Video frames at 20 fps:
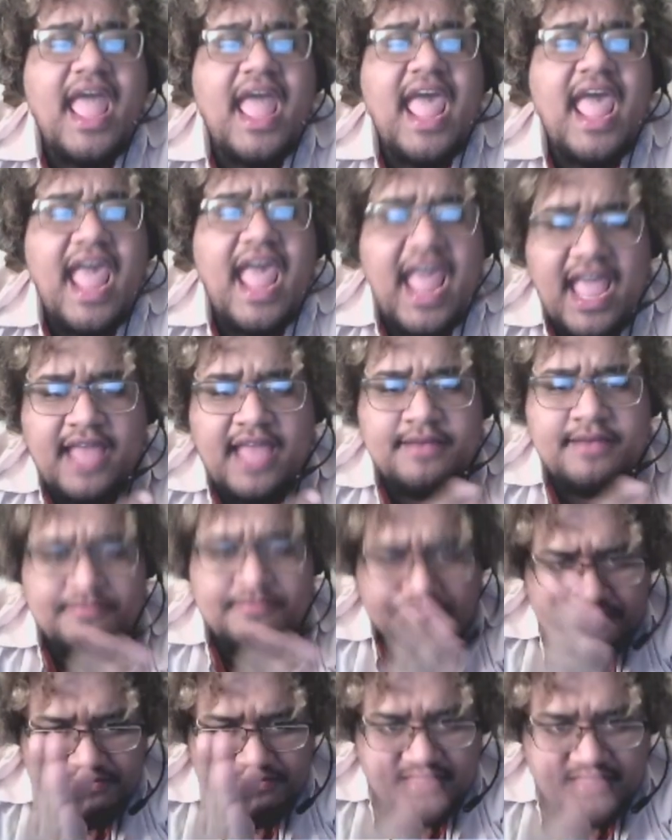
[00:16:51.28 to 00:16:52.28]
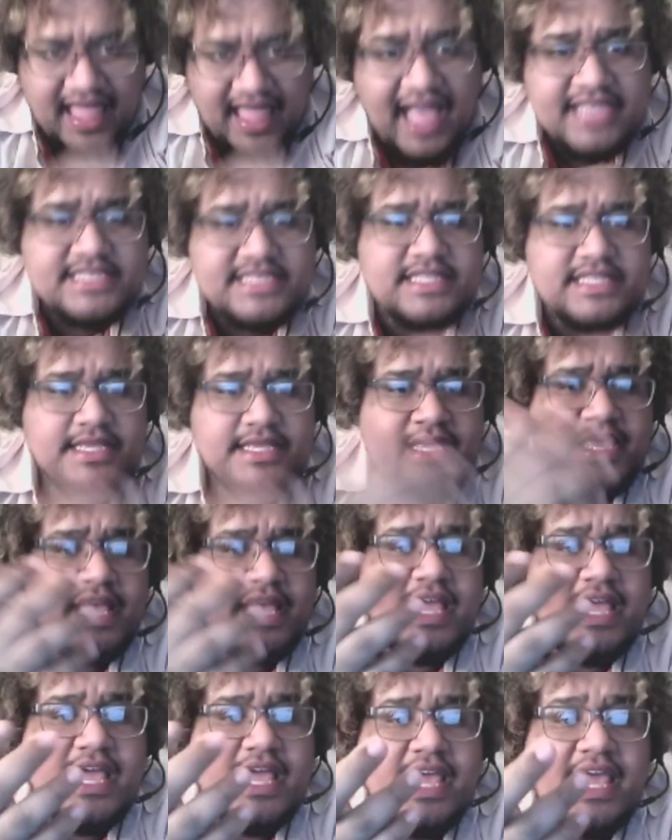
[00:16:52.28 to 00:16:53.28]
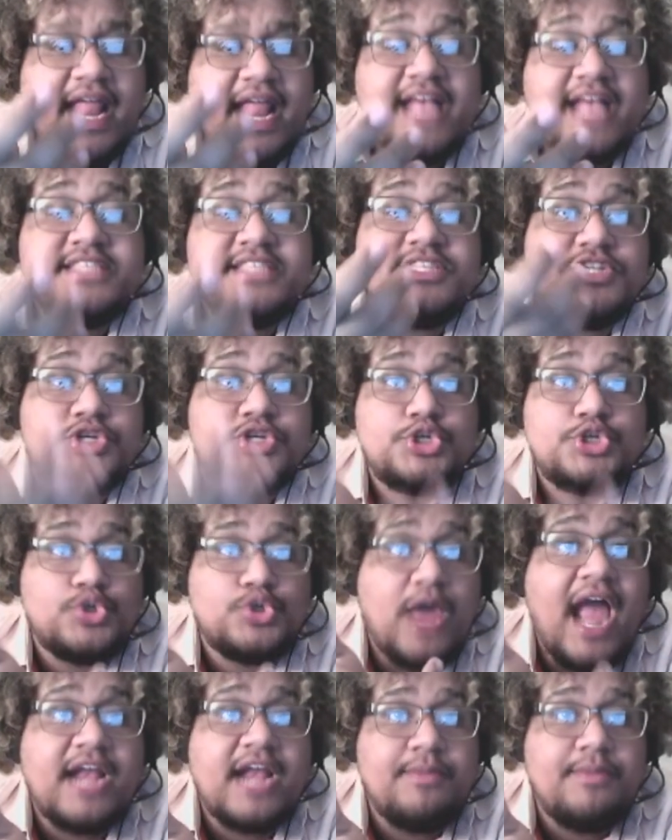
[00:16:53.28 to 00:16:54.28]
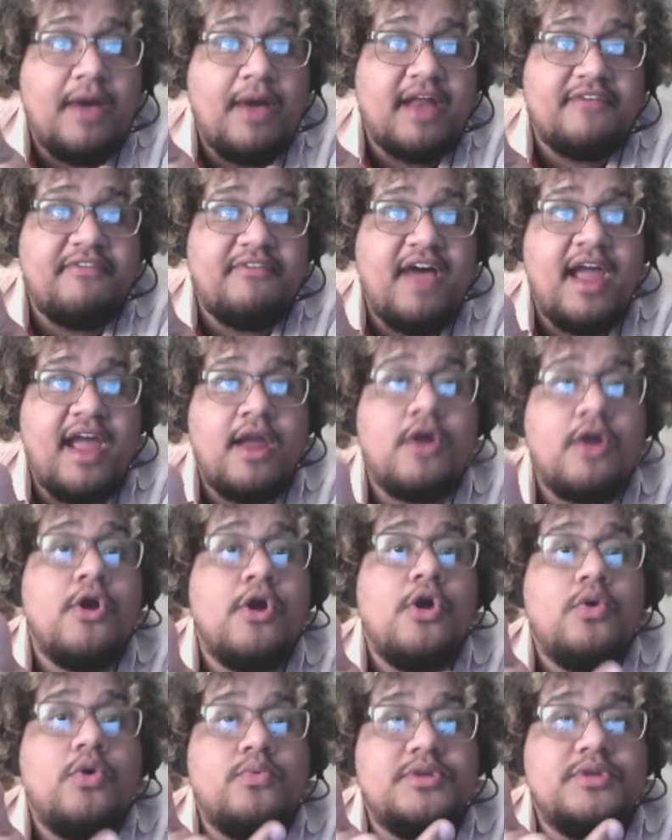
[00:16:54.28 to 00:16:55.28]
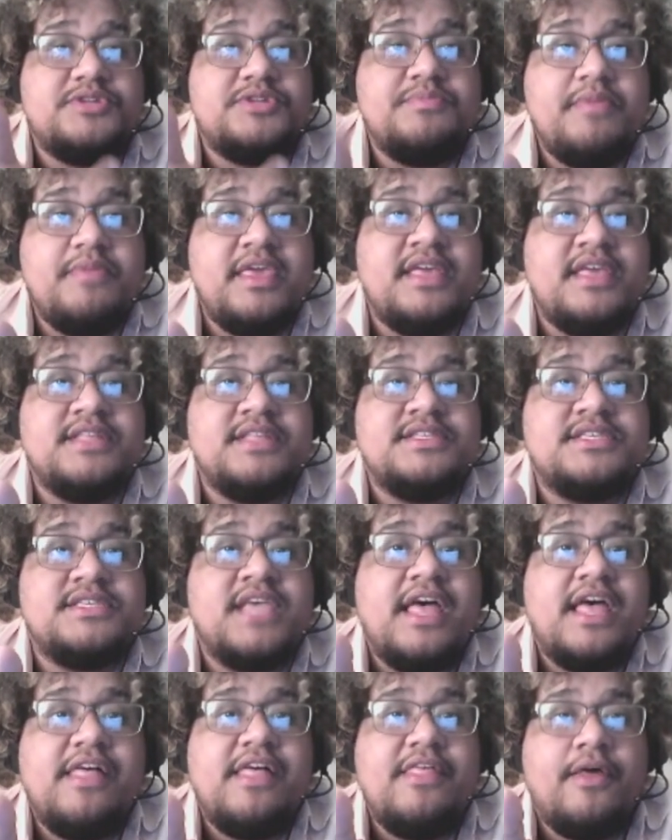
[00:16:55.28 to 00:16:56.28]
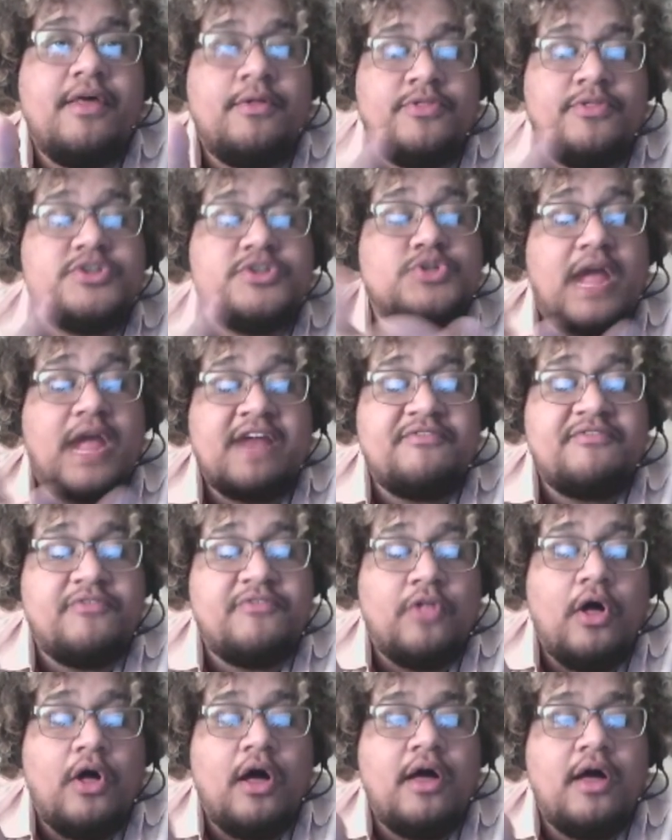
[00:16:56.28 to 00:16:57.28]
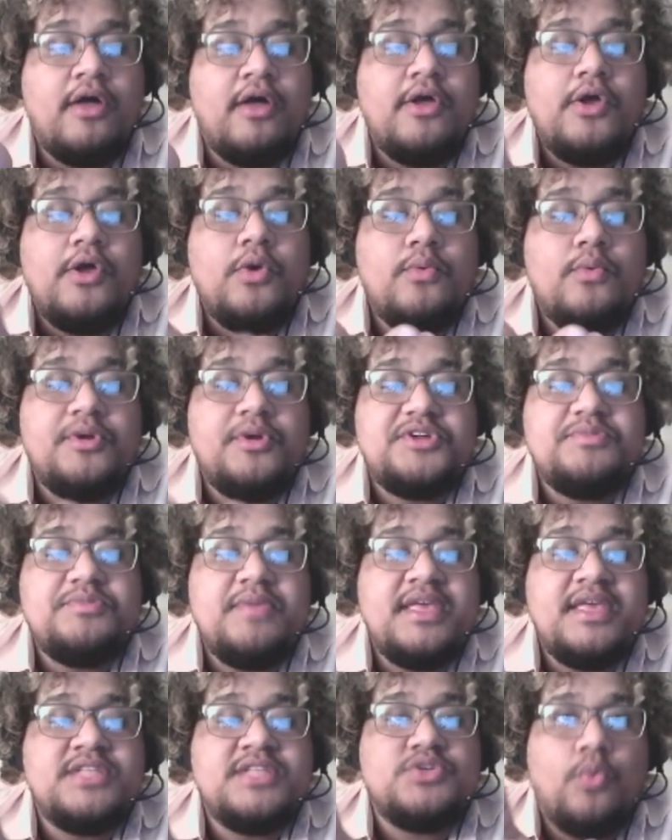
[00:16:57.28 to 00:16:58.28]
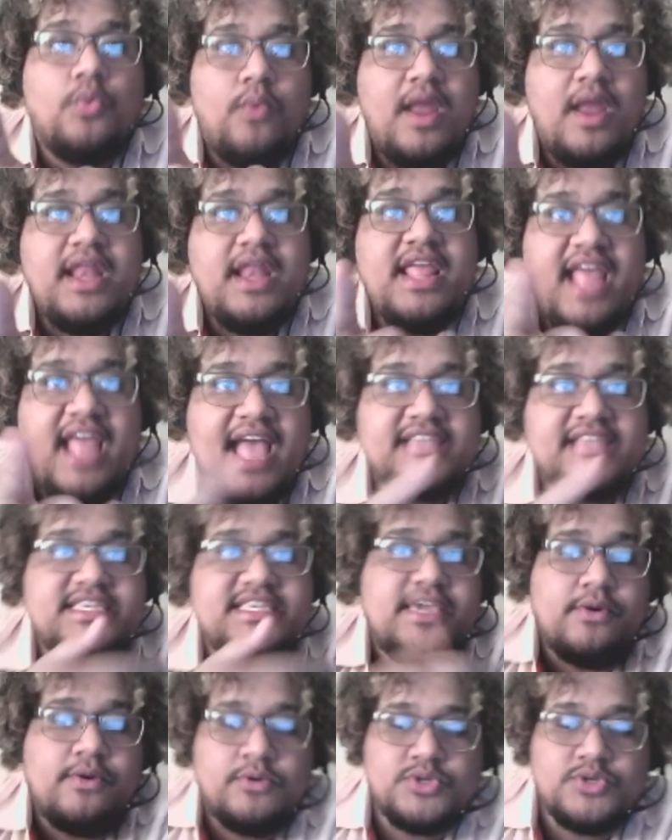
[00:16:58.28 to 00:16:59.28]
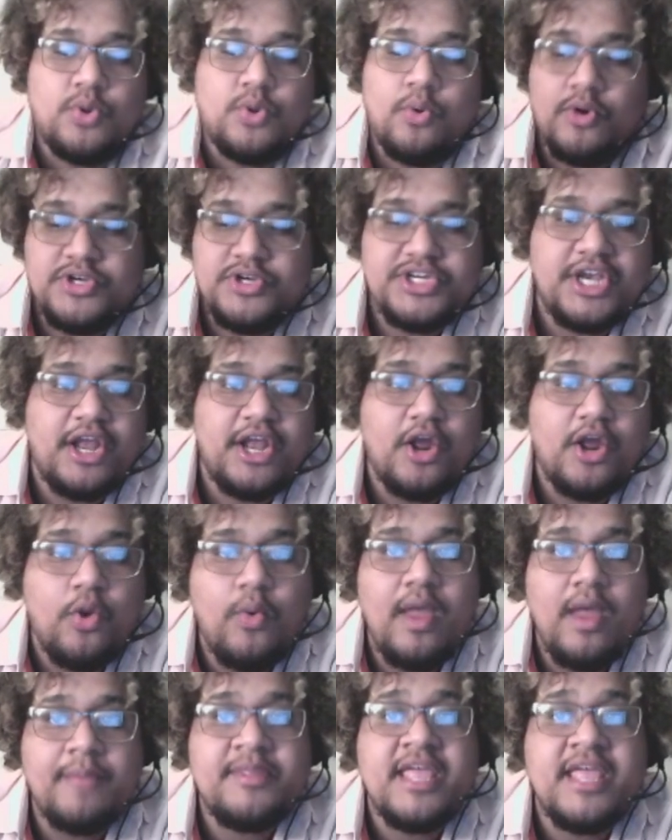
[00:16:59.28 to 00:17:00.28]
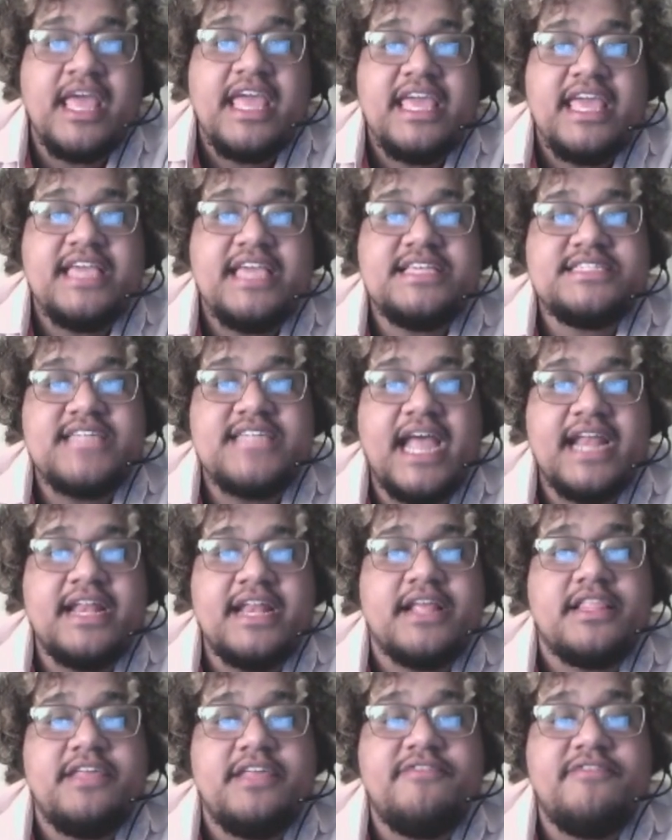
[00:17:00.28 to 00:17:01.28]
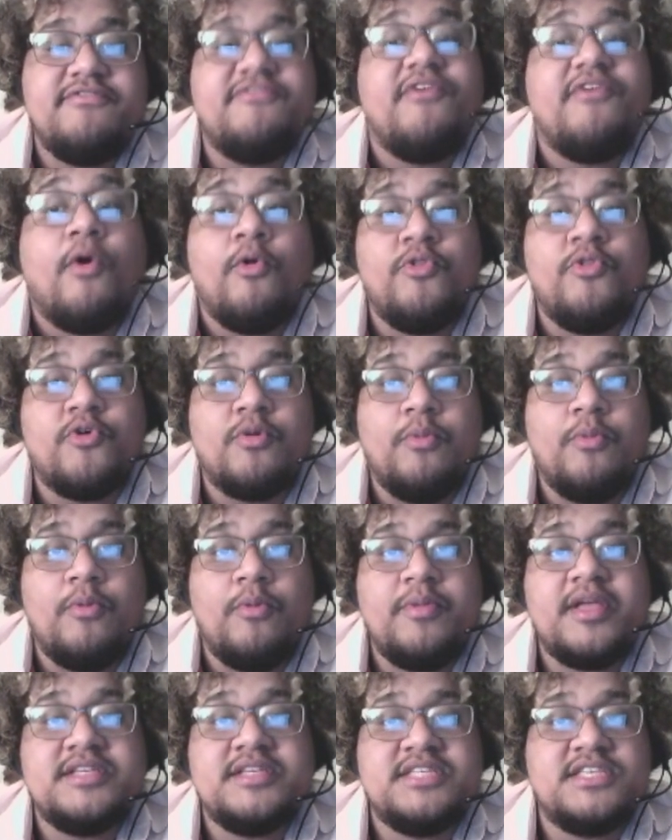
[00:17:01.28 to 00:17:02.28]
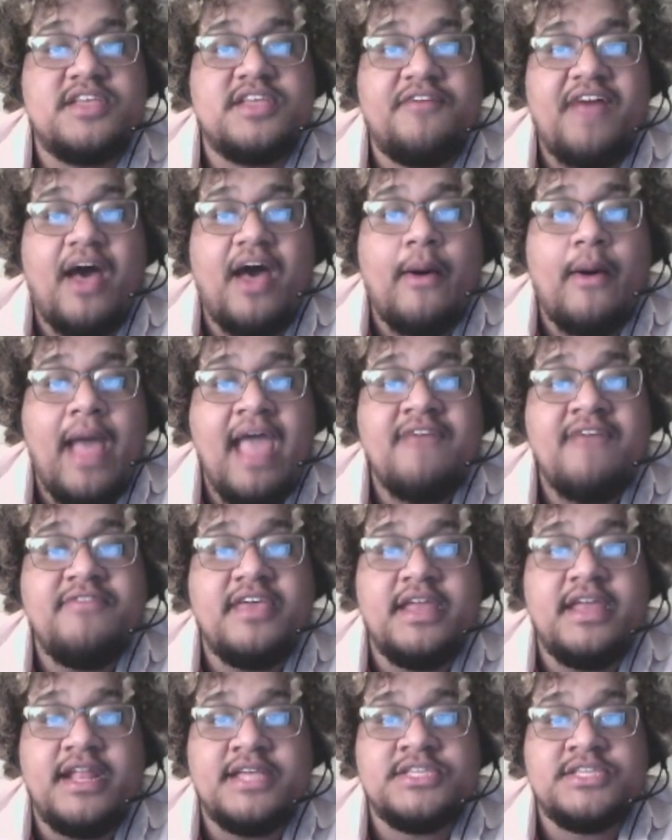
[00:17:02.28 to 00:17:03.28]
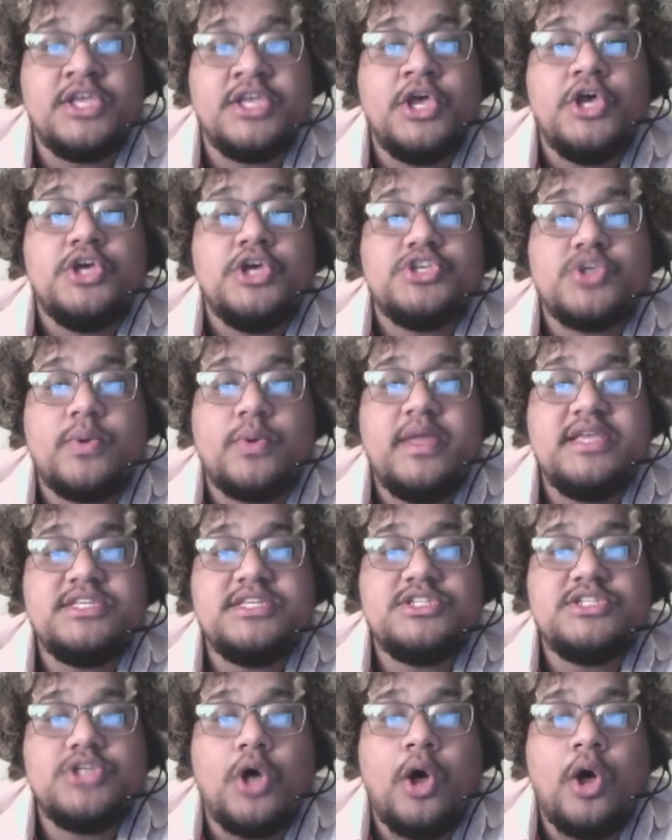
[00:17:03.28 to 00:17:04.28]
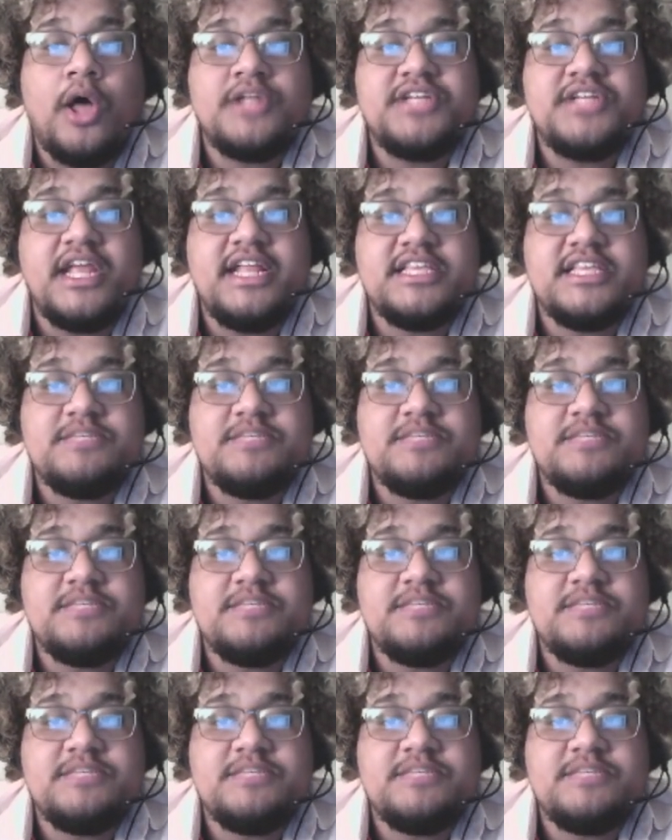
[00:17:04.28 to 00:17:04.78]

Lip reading: And lastly, it has the distract modifier, which means distract flaw, which means when he has Hero's Origin equipped, he's technically vulnerable because of how heavy it is. So his dodge and his